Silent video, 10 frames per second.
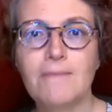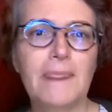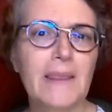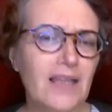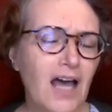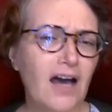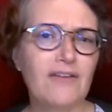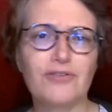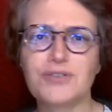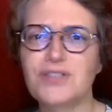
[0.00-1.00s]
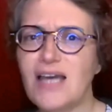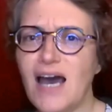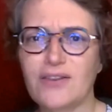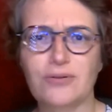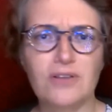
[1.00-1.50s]
love or
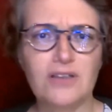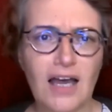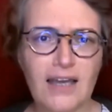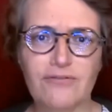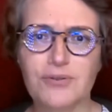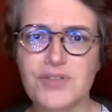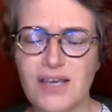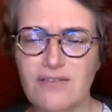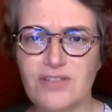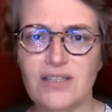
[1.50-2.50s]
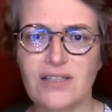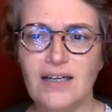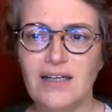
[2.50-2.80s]
death or life or safety?